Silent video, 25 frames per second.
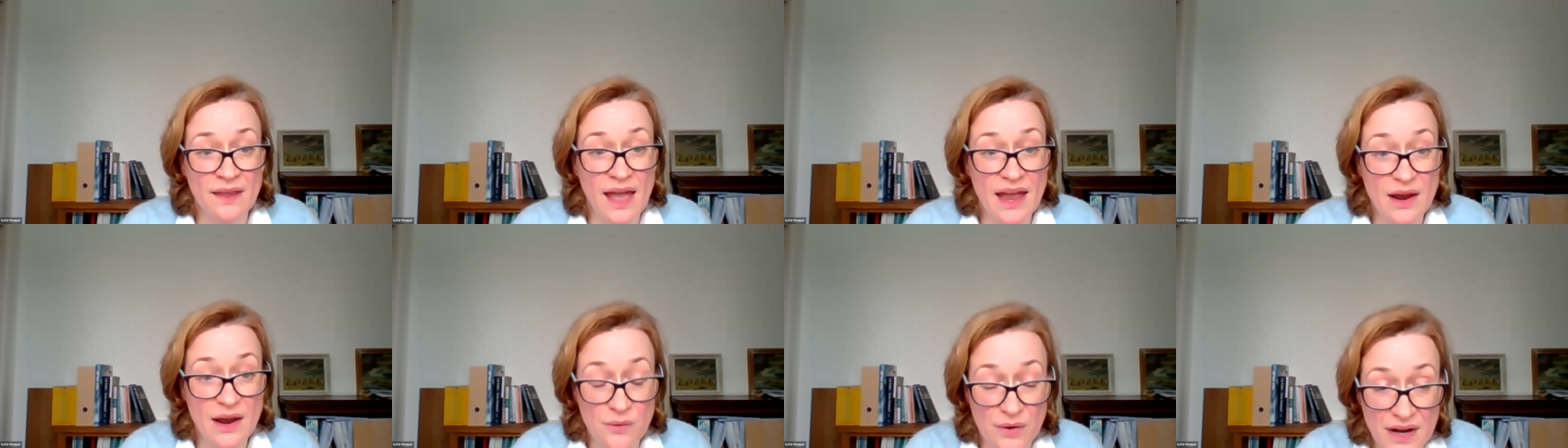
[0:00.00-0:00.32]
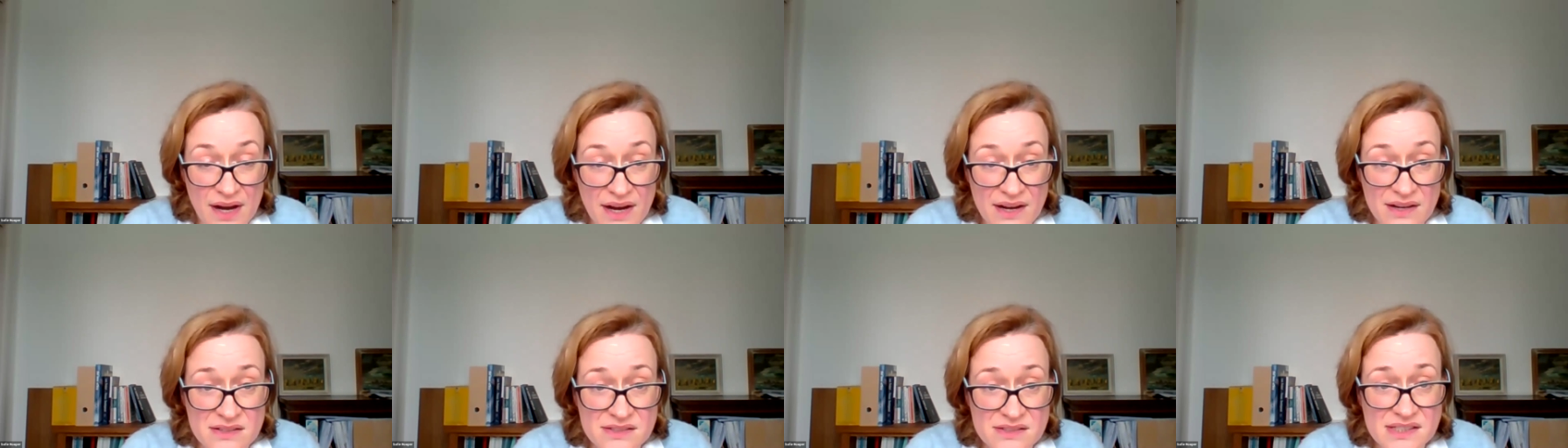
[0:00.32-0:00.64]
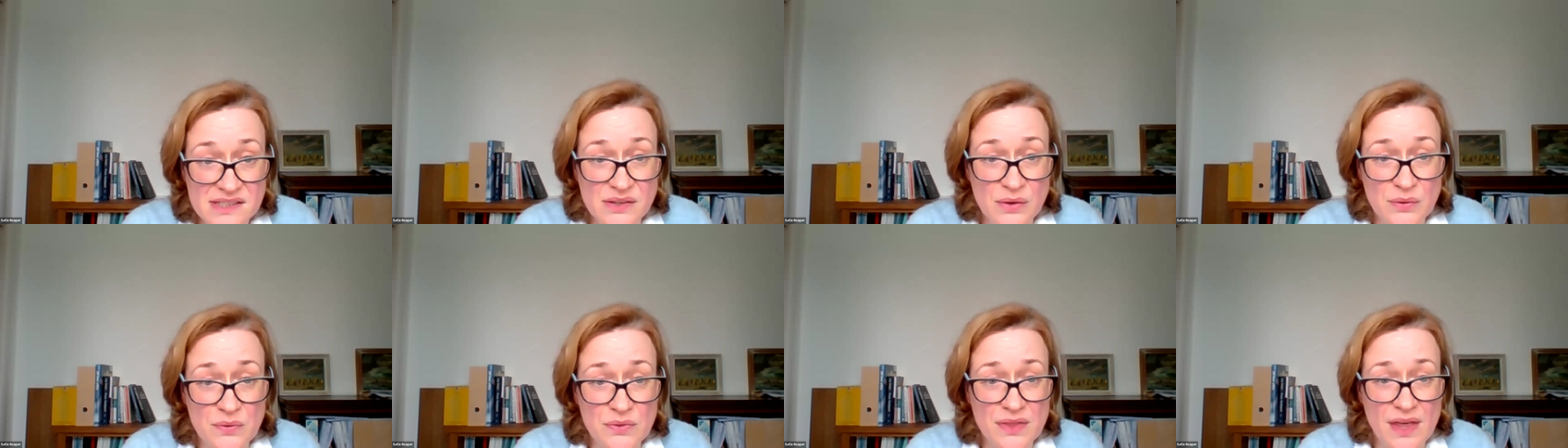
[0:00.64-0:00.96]
area
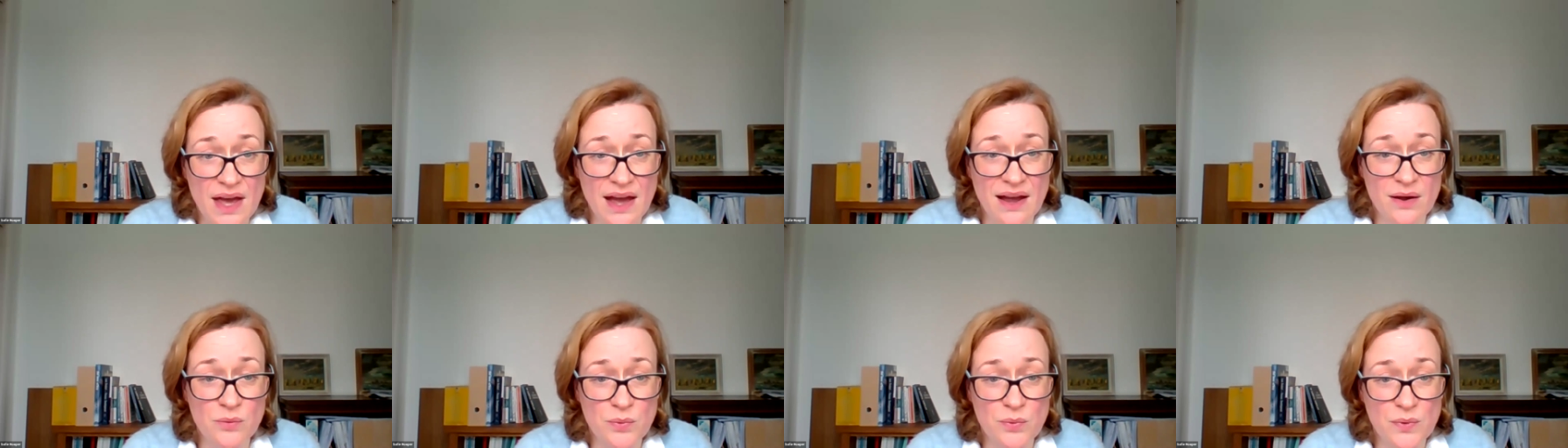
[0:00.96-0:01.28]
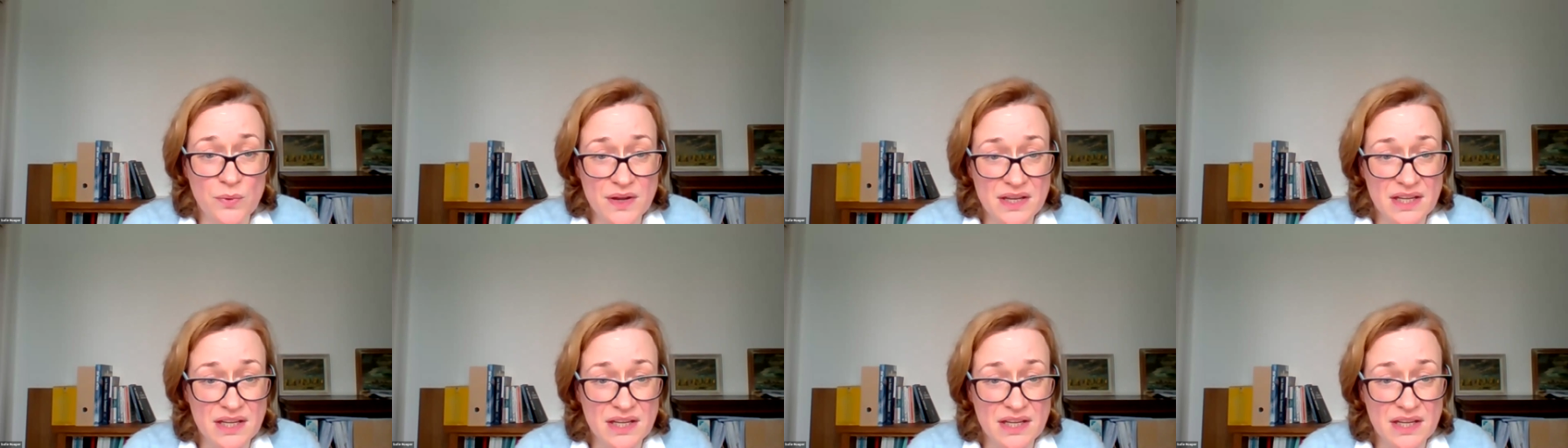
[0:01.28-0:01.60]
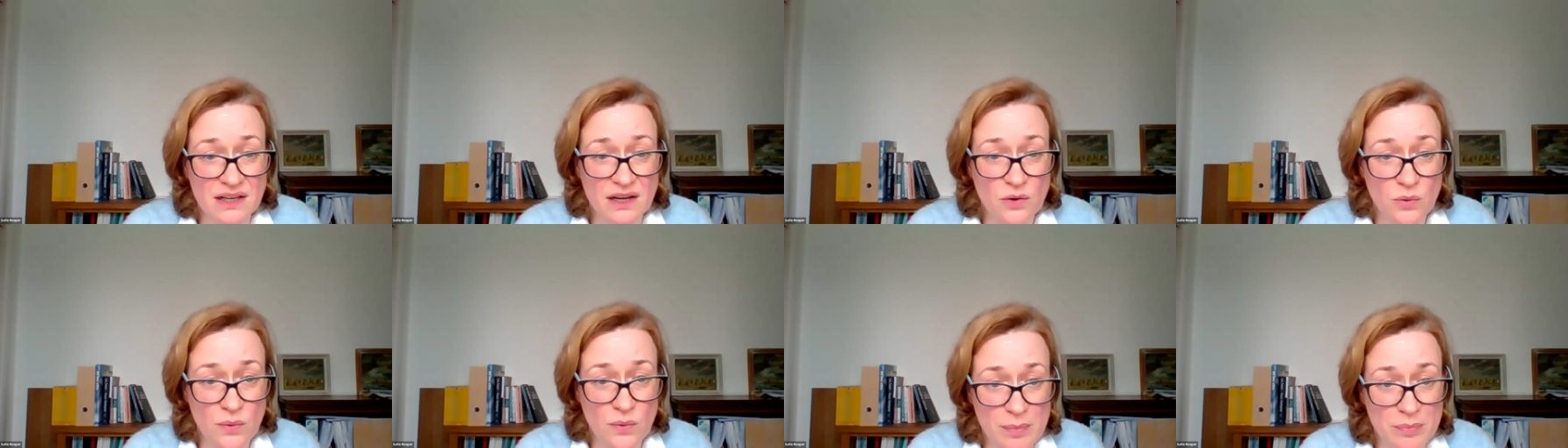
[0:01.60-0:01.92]
so that we can
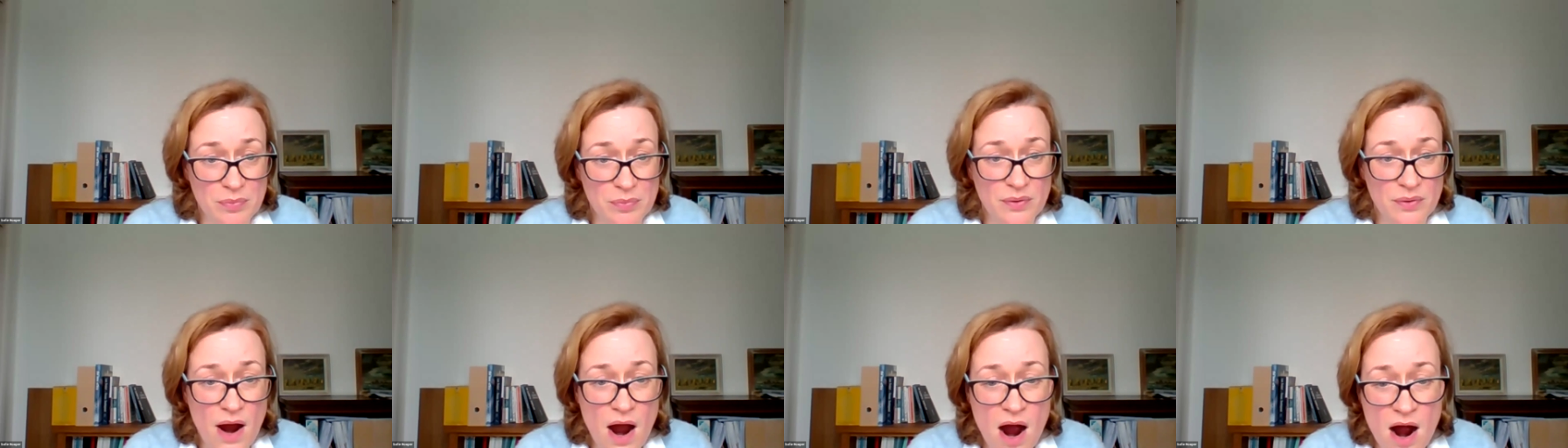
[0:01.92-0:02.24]
equip